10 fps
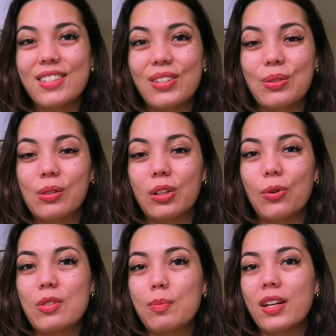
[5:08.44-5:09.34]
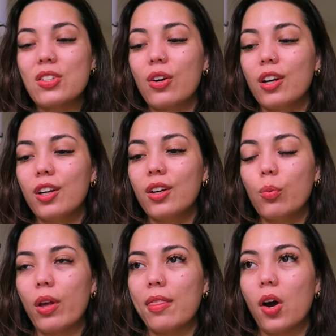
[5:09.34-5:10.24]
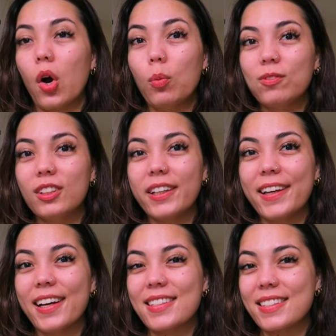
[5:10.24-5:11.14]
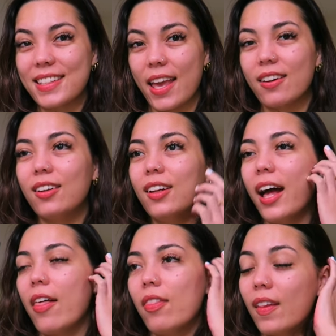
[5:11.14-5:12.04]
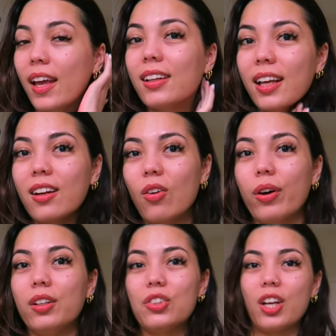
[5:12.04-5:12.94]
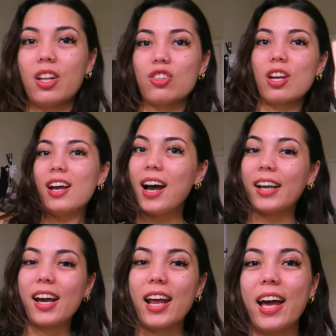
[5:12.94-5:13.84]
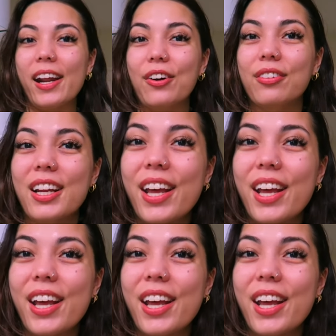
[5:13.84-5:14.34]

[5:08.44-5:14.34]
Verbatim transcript: to Clothes Mentor with hopefully a sale and then get an oil change, I gotta head out right